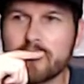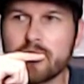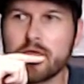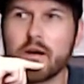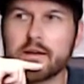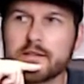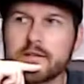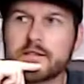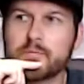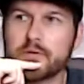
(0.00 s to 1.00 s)
I'm going to say this
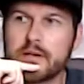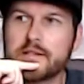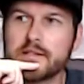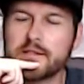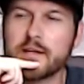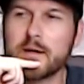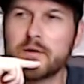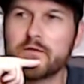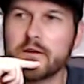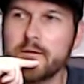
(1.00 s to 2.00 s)
is a pretty decent
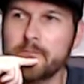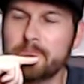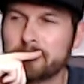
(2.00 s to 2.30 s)
ABV.